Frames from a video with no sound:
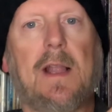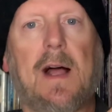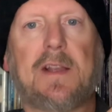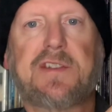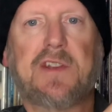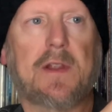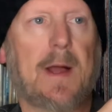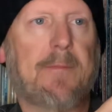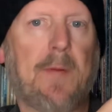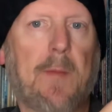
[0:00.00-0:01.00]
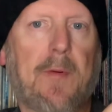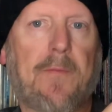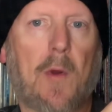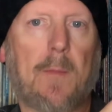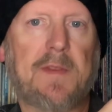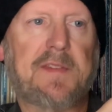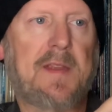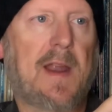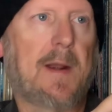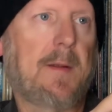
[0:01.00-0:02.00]
uh, shook up from the performance
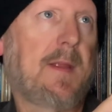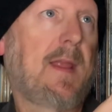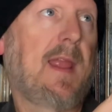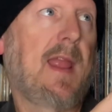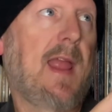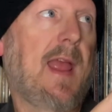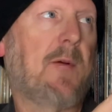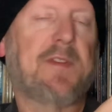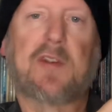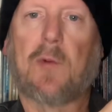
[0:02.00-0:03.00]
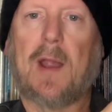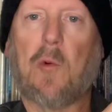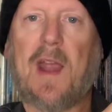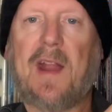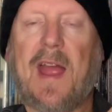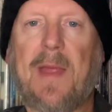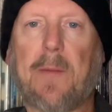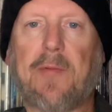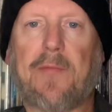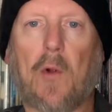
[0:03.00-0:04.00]
there. And it was a great way to end the
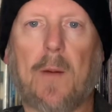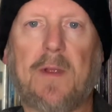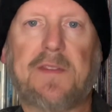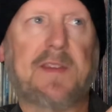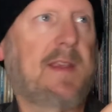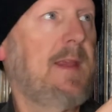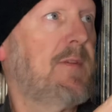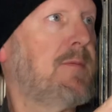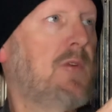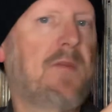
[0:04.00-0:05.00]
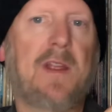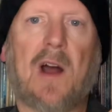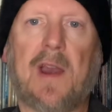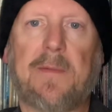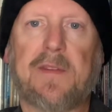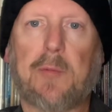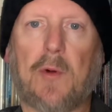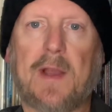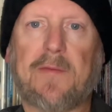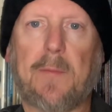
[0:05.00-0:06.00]
performance. He was moving on at this
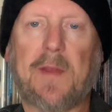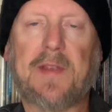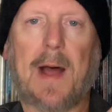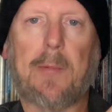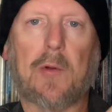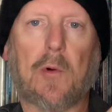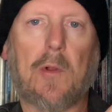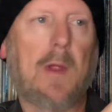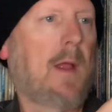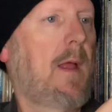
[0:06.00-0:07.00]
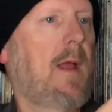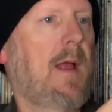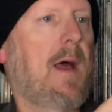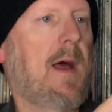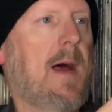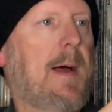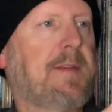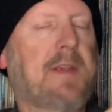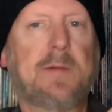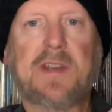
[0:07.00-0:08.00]
point from the topical uh,
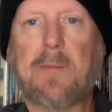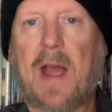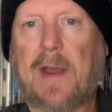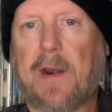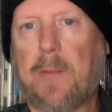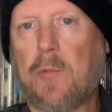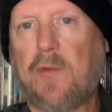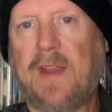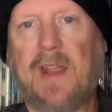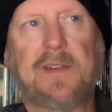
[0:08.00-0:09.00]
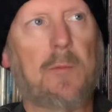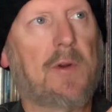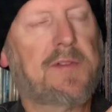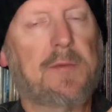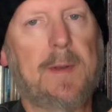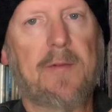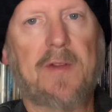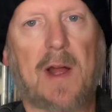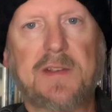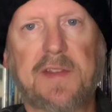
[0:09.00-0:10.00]
subject matter, moving into more stream of
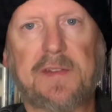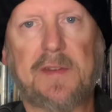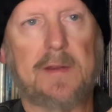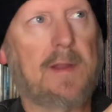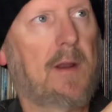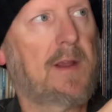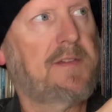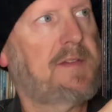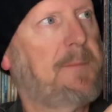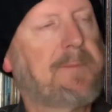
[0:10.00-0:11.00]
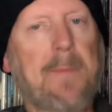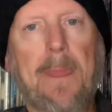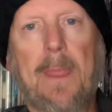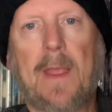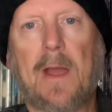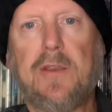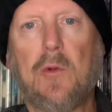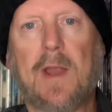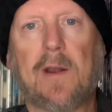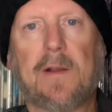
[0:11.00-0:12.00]
conscious lyrics, a
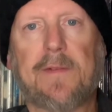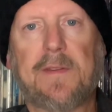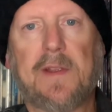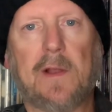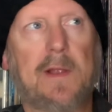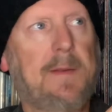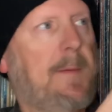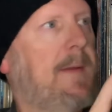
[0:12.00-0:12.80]
new era for Dylan.